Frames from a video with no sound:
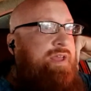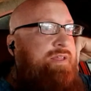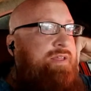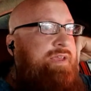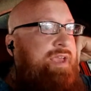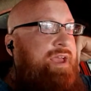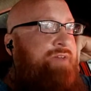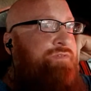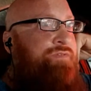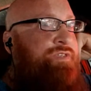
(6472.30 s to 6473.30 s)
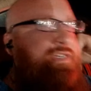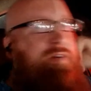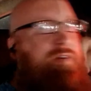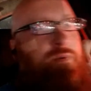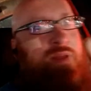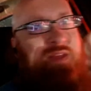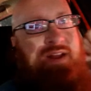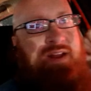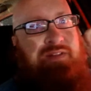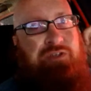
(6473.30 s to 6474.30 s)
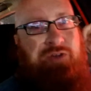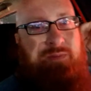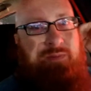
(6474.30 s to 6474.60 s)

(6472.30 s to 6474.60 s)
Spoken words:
like every single red light on this trip.